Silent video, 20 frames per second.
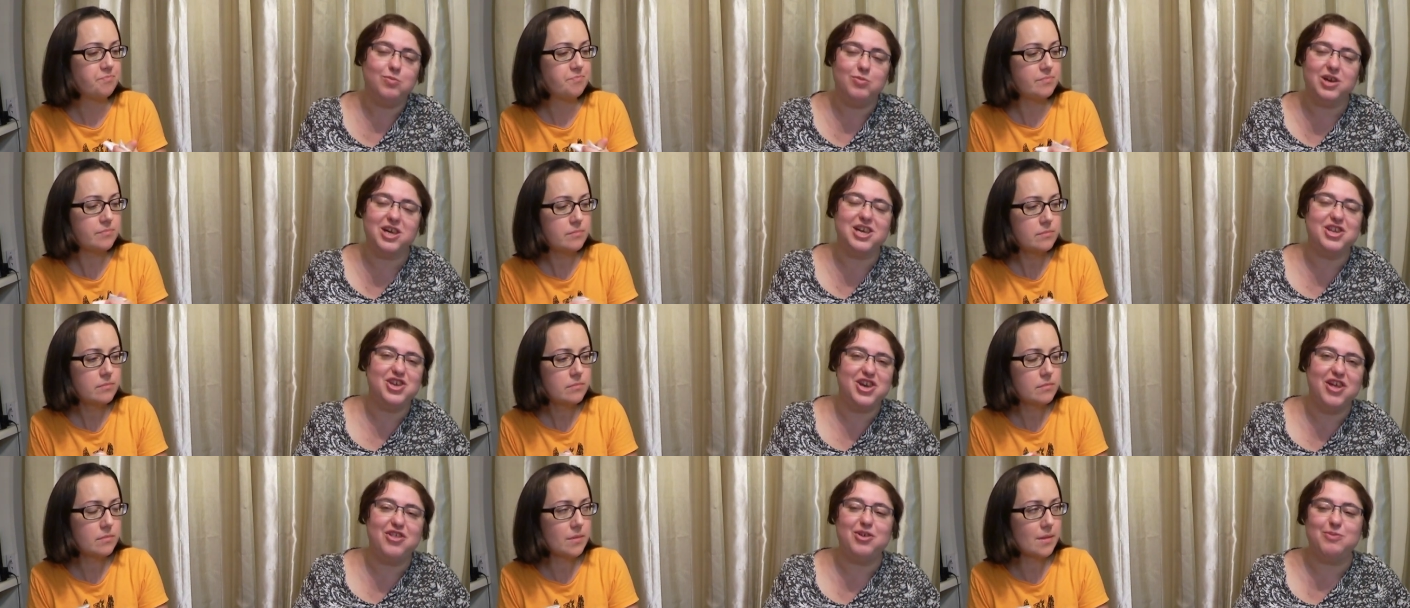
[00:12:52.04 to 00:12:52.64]
Speaker 1: It's
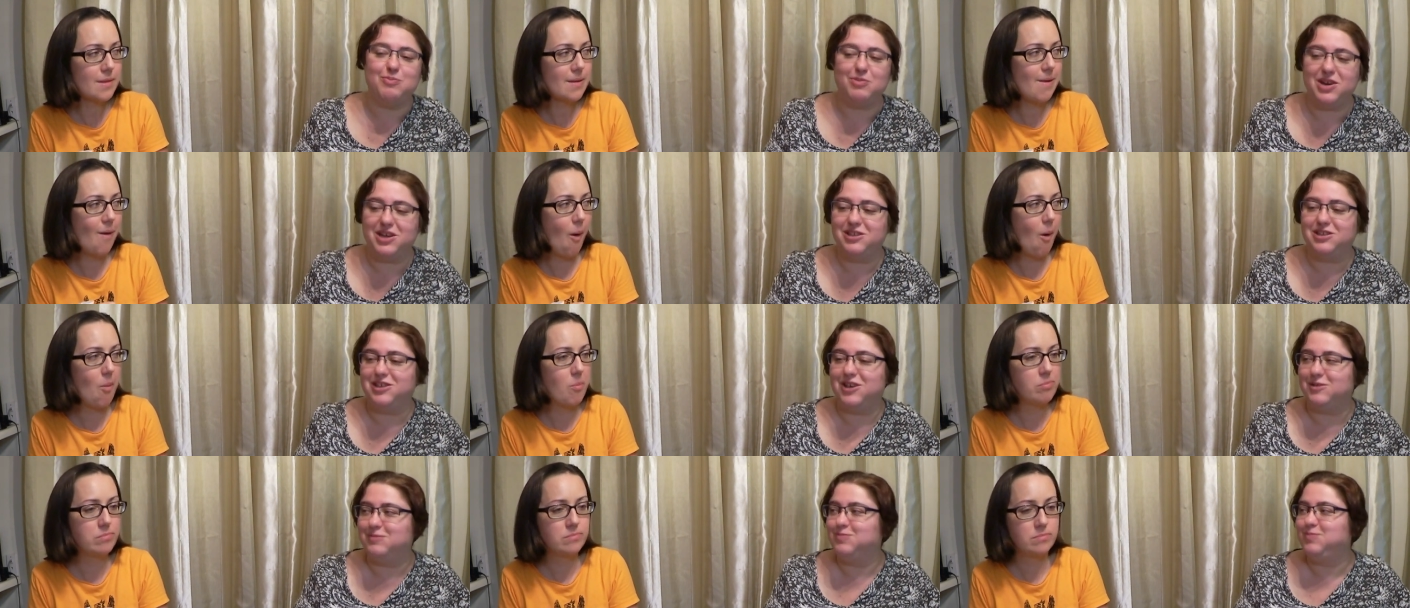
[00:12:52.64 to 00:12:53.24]
any other
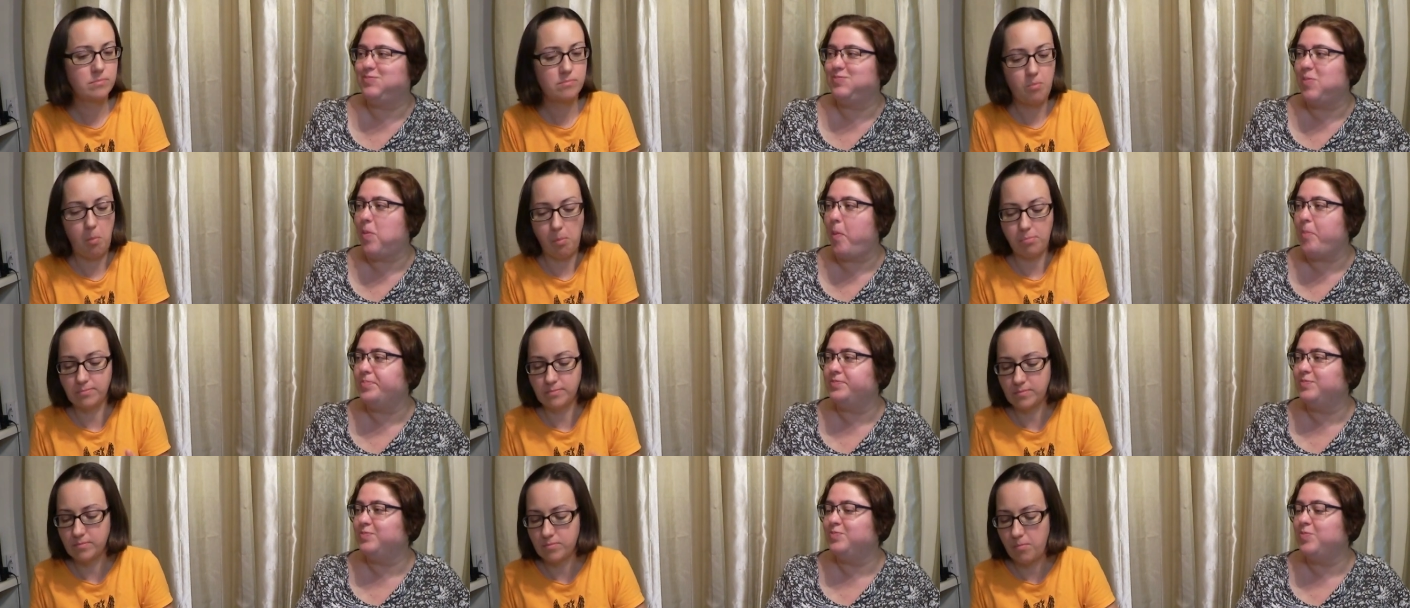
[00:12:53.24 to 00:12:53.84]
bread, yeah.
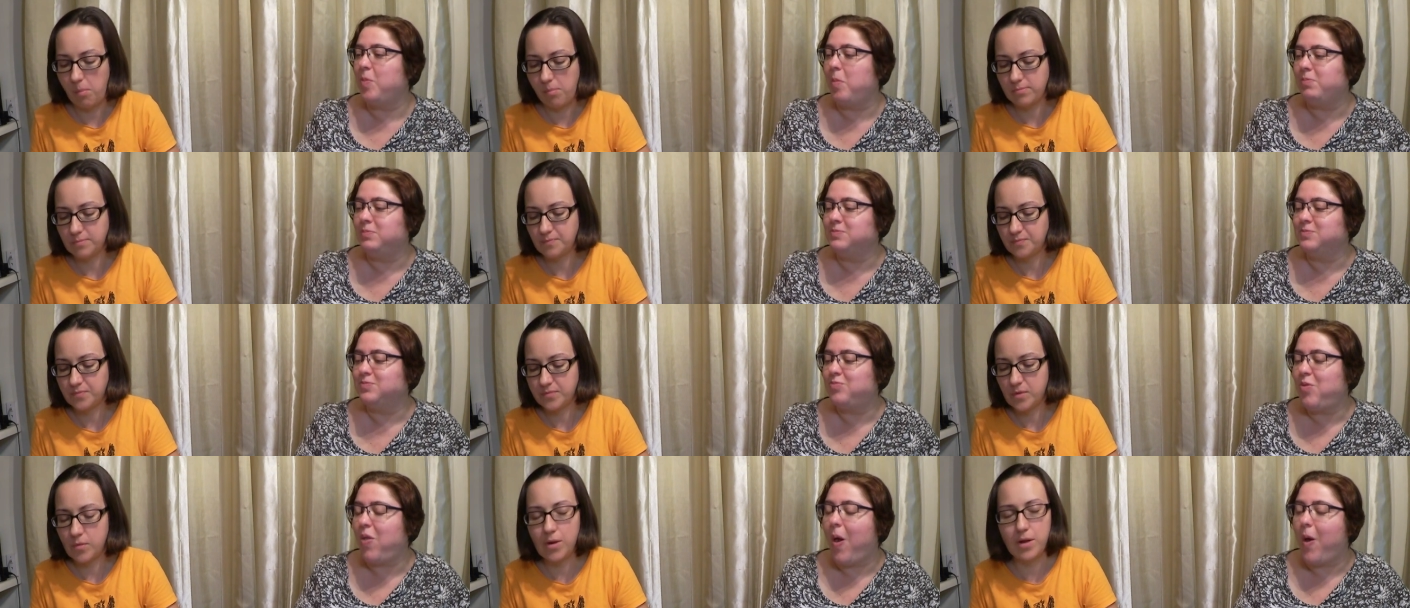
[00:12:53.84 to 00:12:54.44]

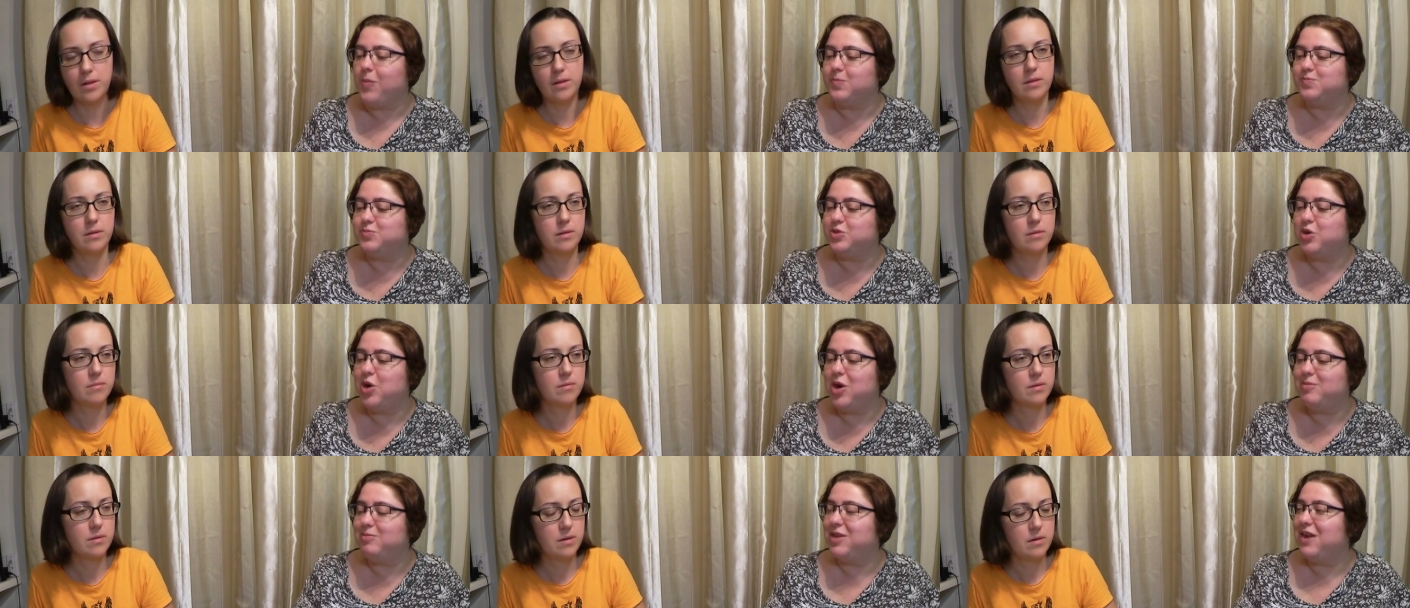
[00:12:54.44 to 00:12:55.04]
Well,
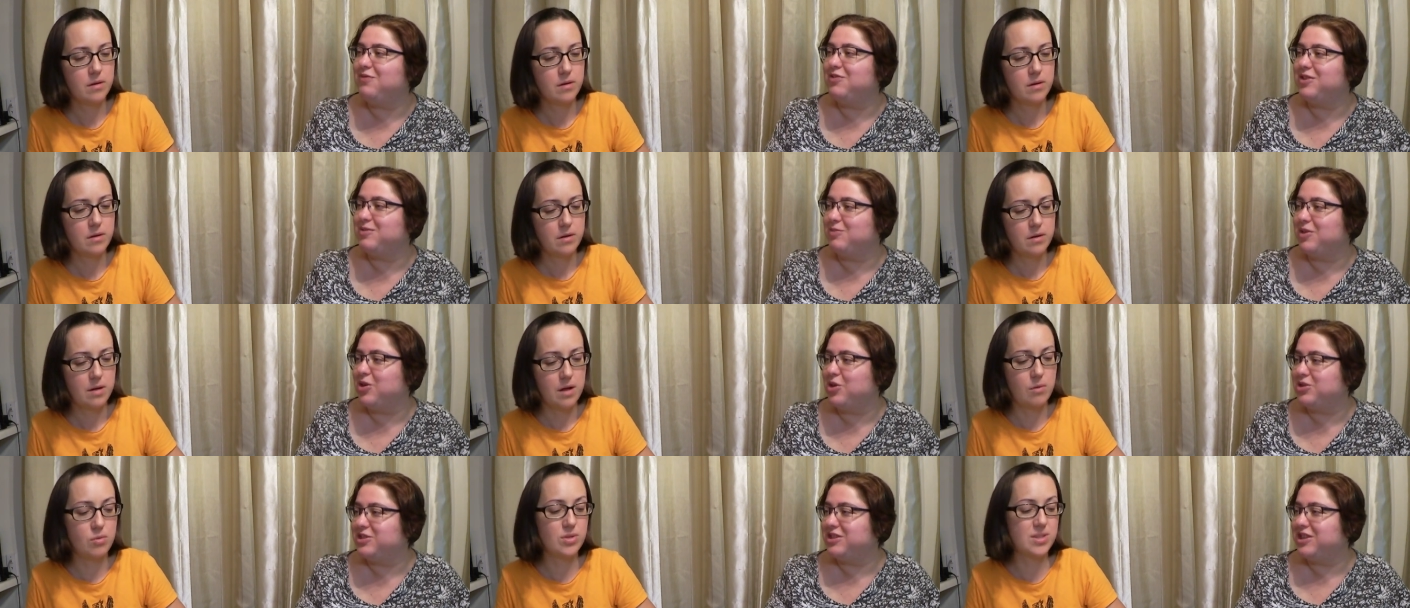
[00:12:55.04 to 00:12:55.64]
no, I'm laughing
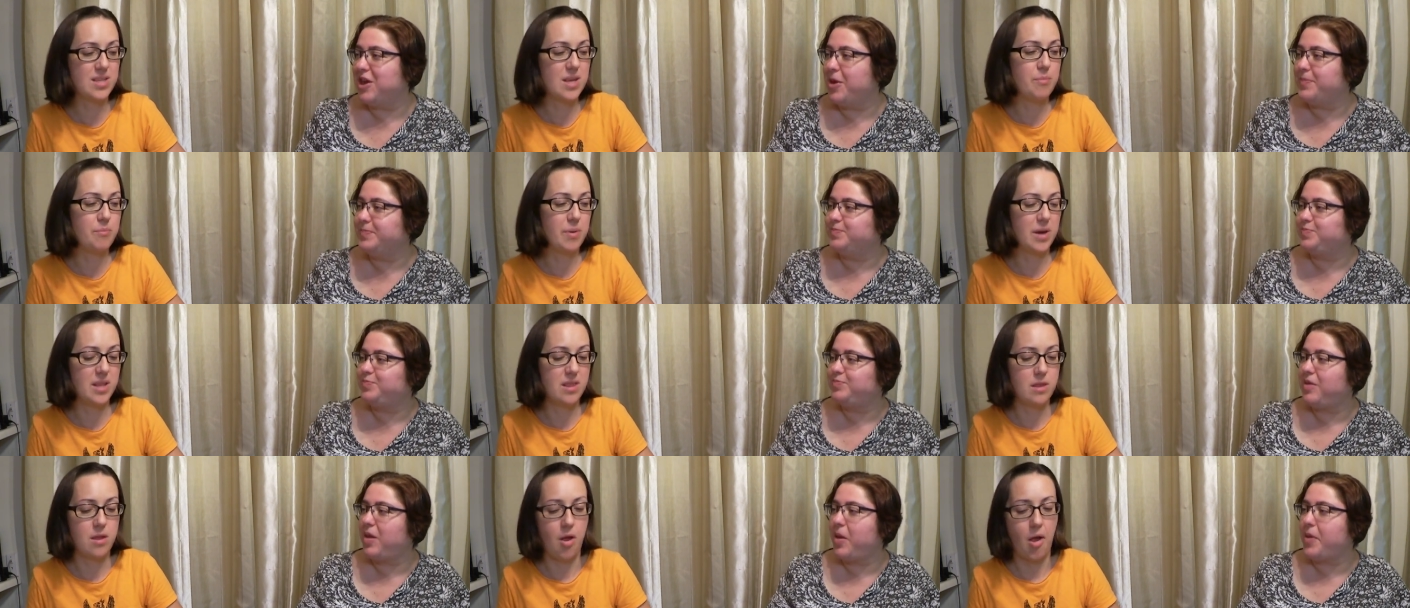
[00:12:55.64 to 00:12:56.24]
because I would say
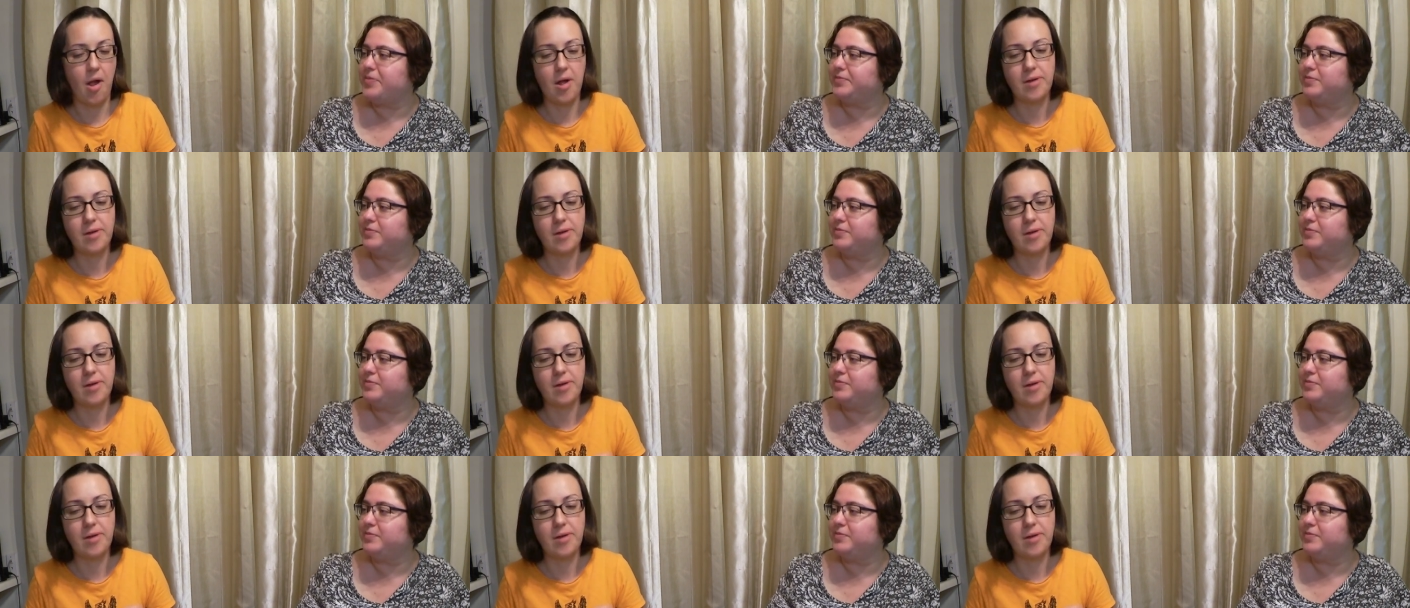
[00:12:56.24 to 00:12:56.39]
bun.